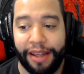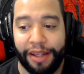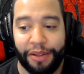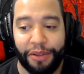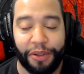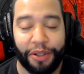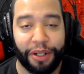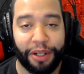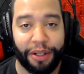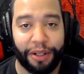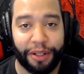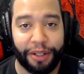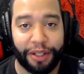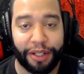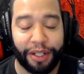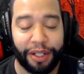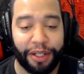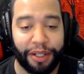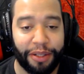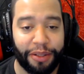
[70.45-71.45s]
You can
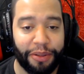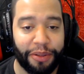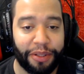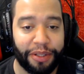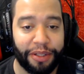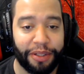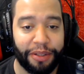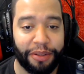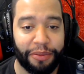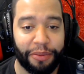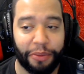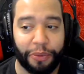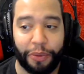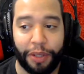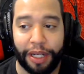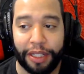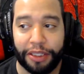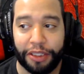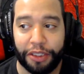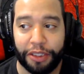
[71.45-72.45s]
lurk, you can
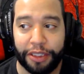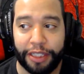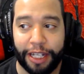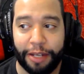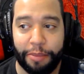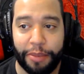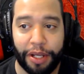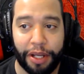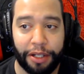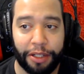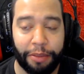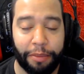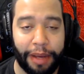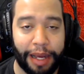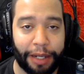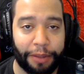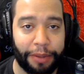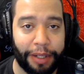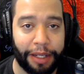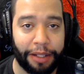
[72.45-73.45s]
watch, just have me on in the
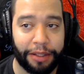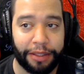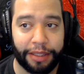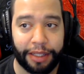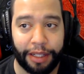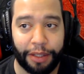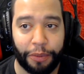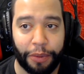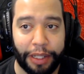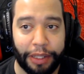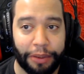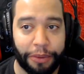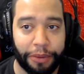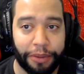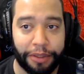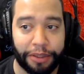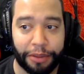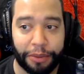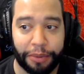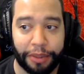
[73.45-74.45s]
background. It's like white
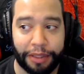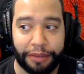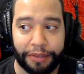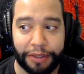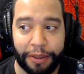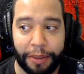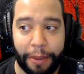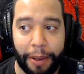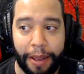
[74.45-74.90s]
noise or whatever.